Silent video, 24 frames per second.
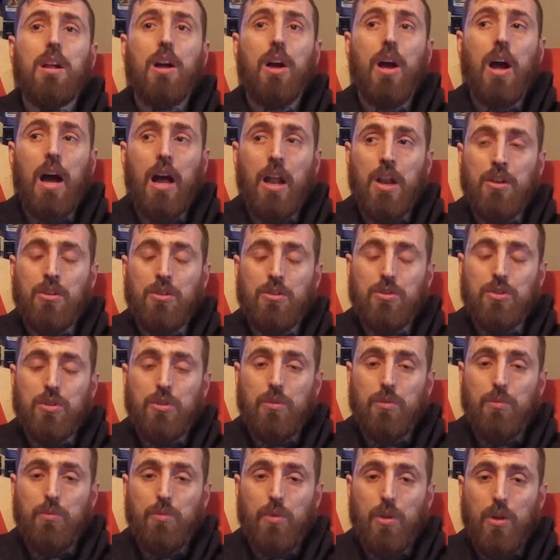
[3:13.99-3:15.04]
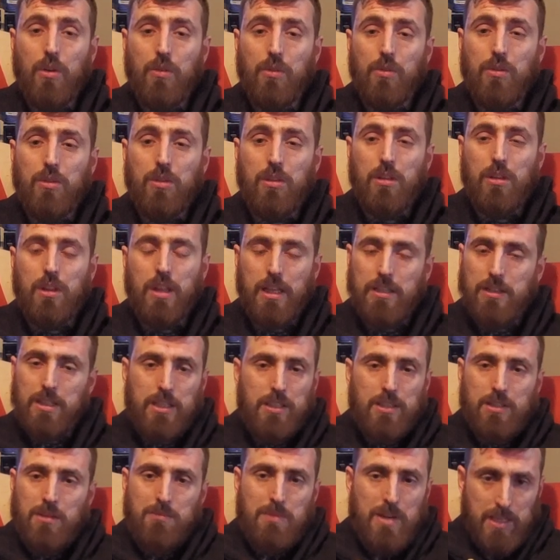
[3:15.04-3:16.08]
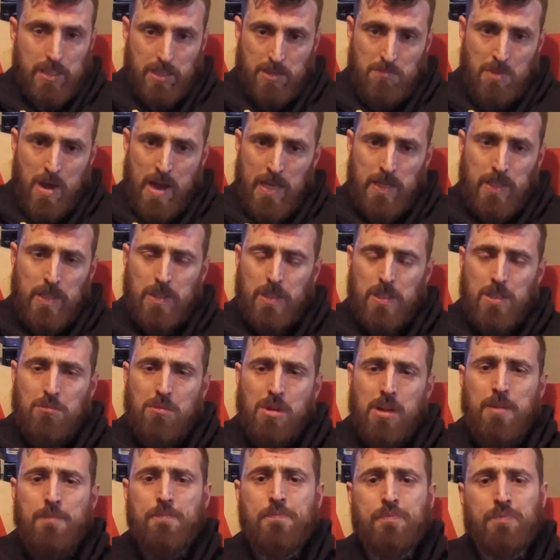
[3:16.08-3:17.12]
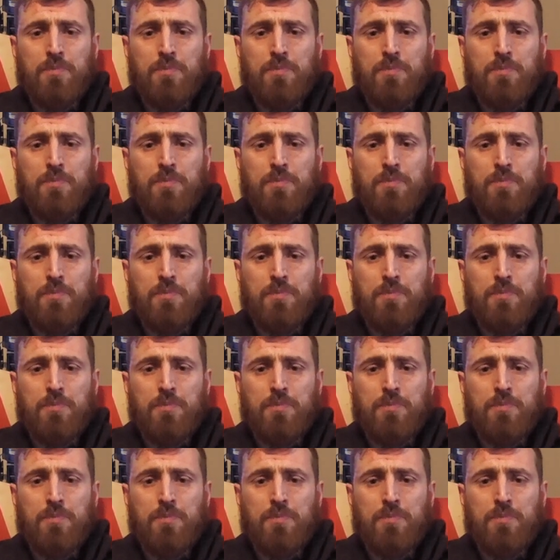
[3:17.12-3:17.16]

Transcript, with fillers: And that, that's, that's amazing to me.